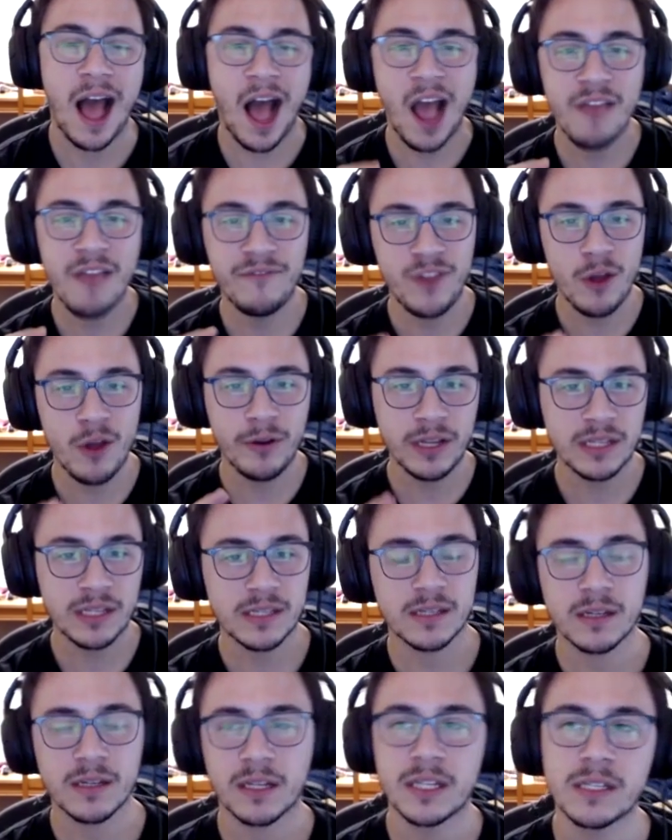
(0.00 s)
I've
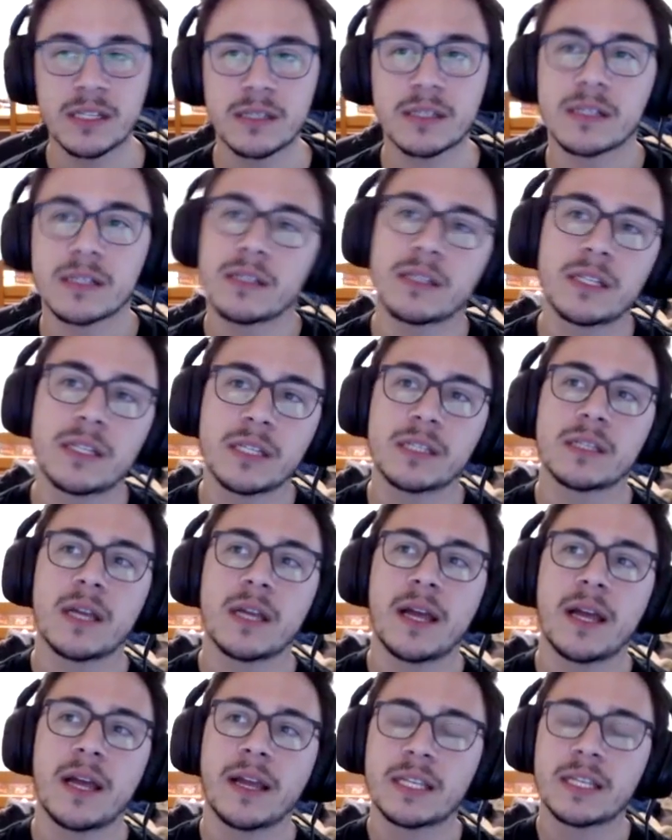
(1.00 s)
noticed because
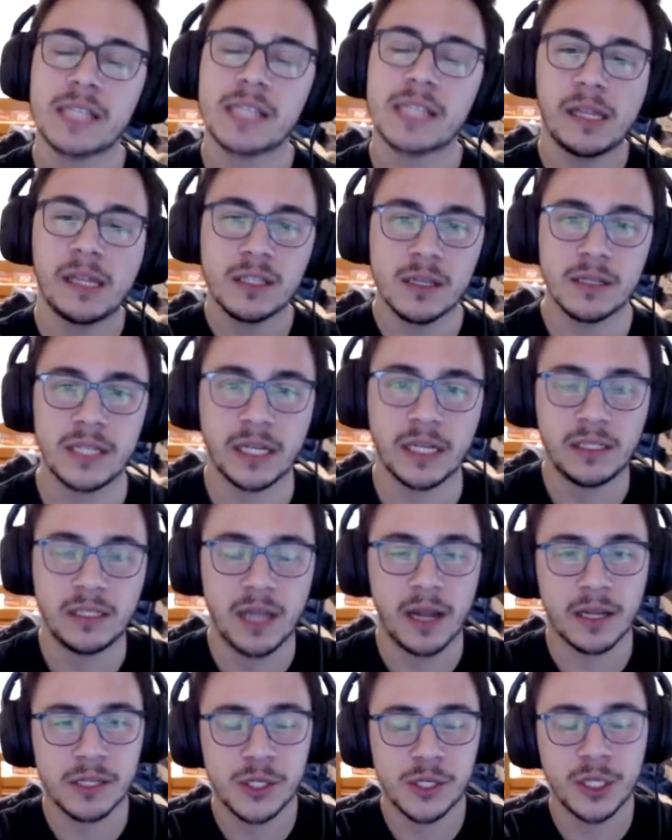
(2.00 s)
Haley's on
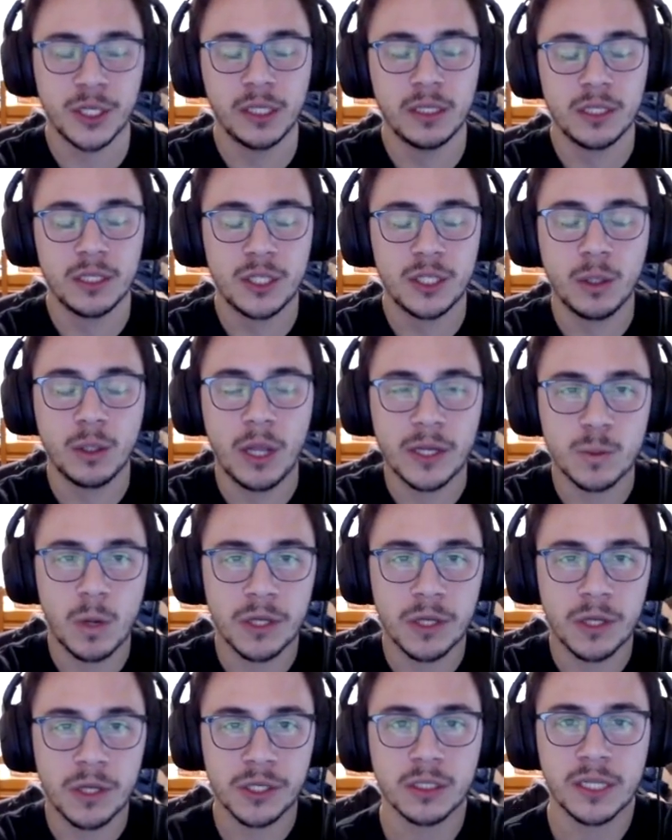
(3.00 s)
TikTok and she likes
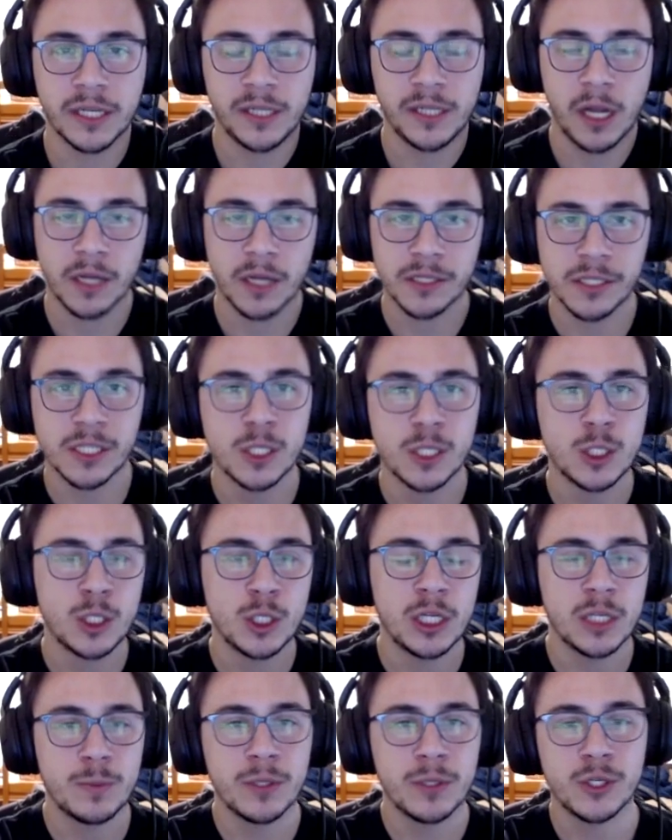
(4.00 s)
watching TikToks, and since
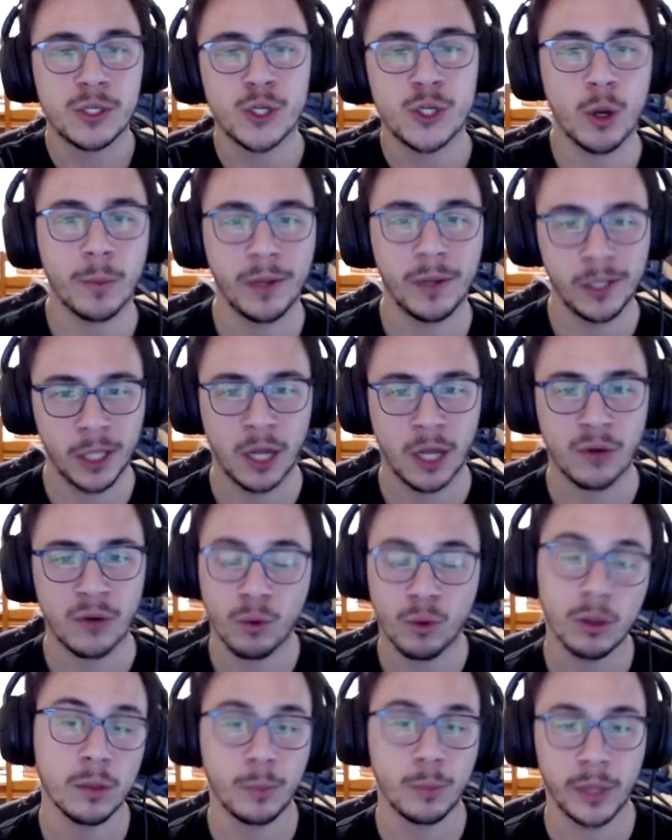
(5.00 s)
she's been showing me a lot of
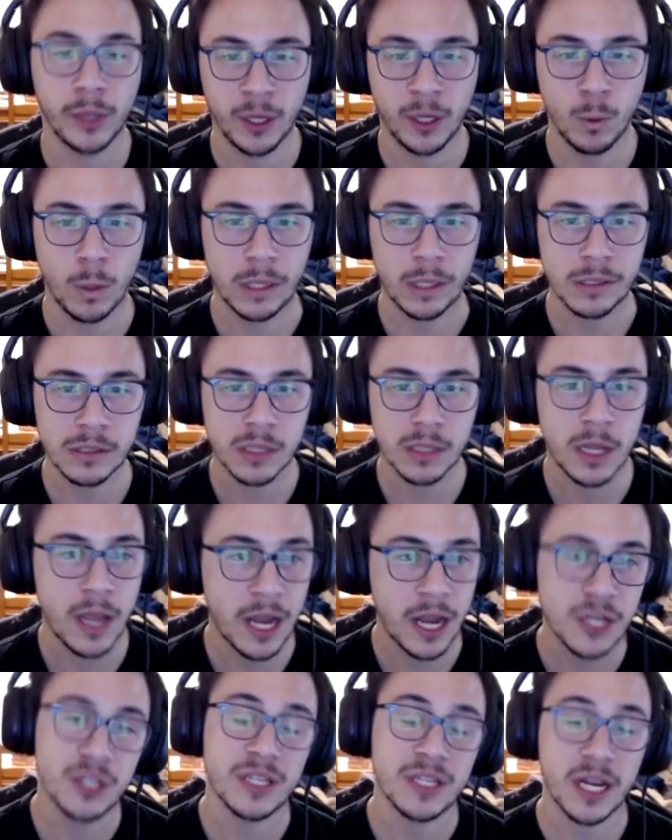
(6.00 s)
rollerblading ones,
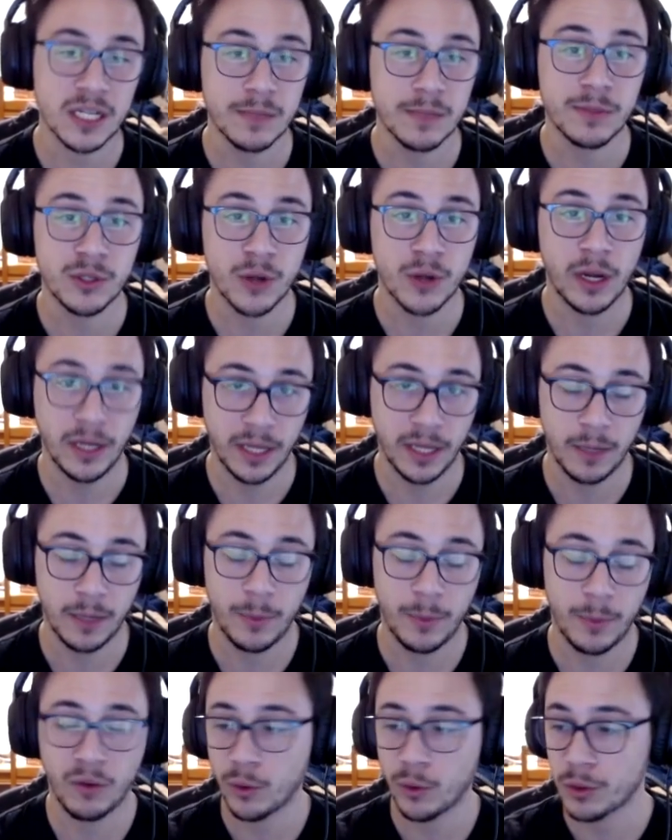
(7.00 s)
and she's actually been trying to get a
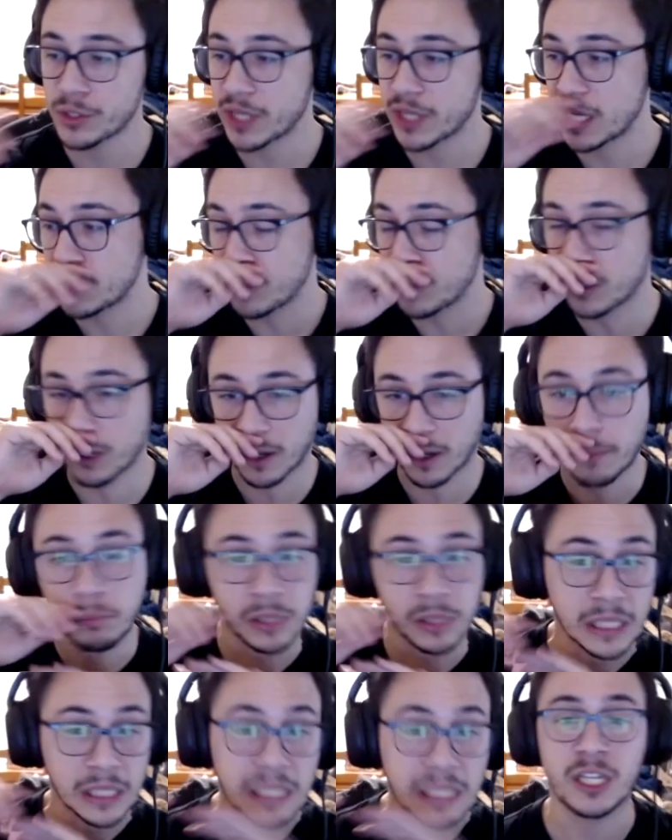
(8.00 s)
pair of roller skates, but they're
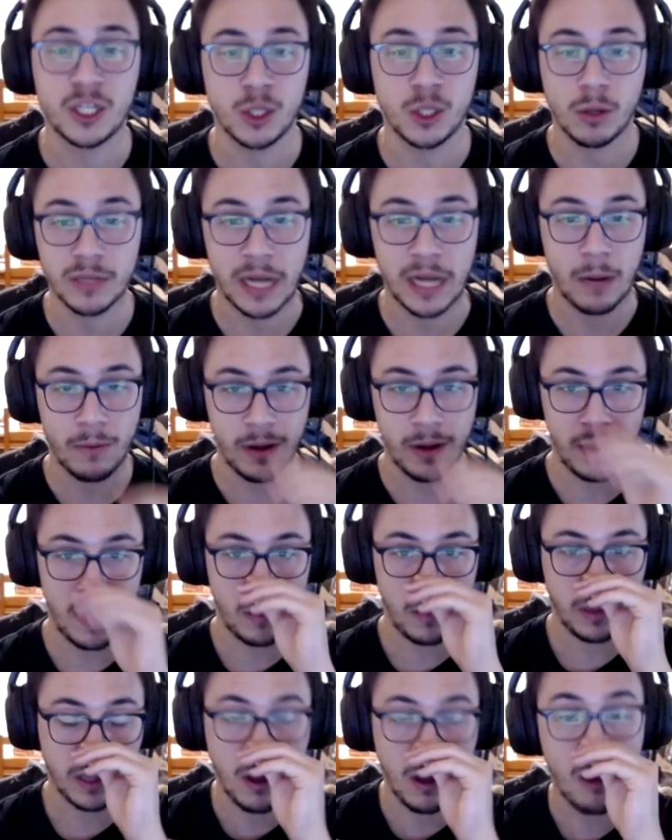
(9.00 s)
completely sold out right now,
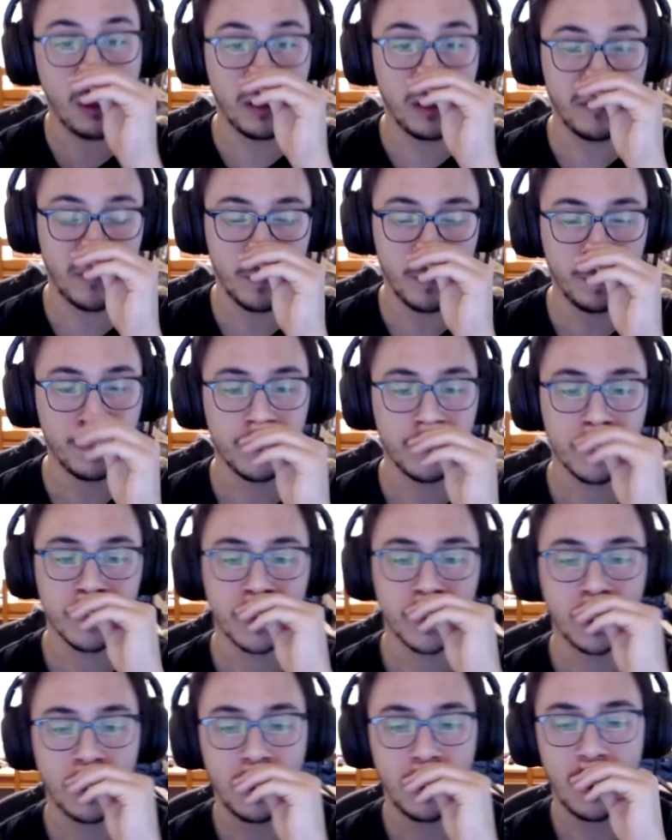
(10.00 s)
like all of them,
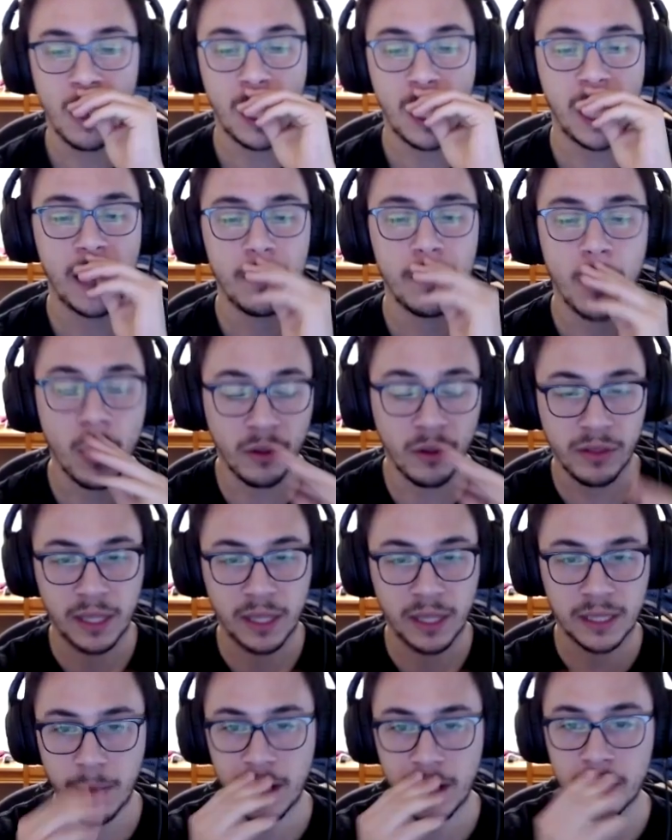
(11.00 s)
all of like
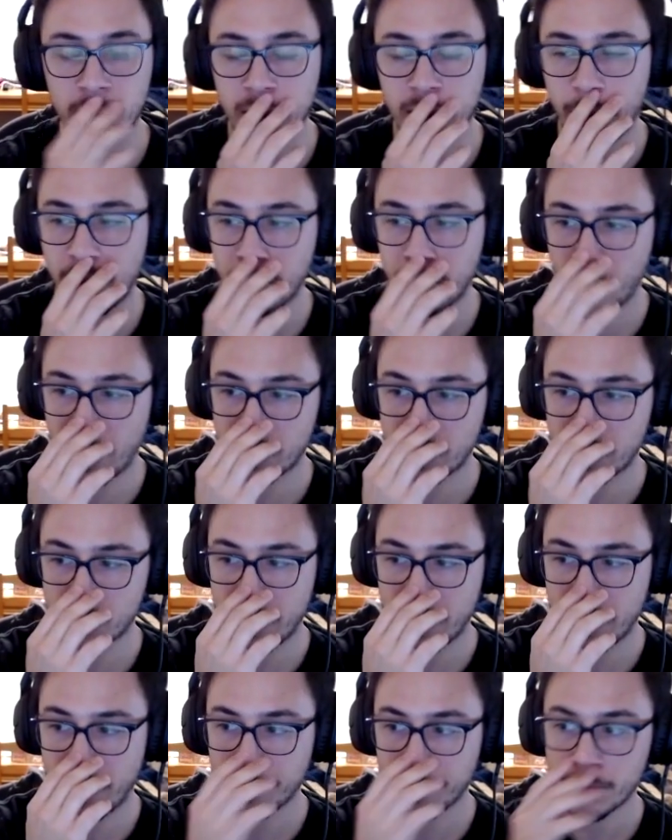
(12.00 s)
the main brands right now.